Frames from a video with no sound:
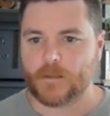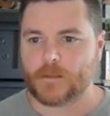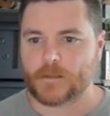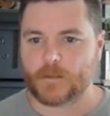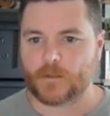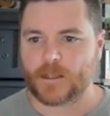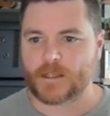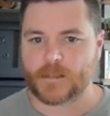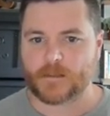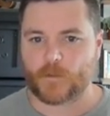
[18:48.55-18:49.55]
So
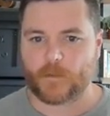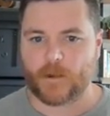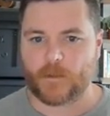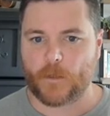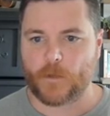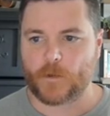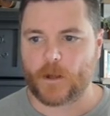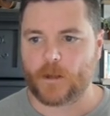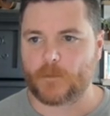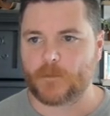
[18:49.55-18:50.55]
let's, what am I on, the third
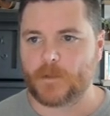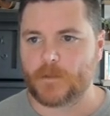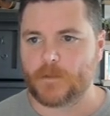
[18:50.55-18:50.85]
column?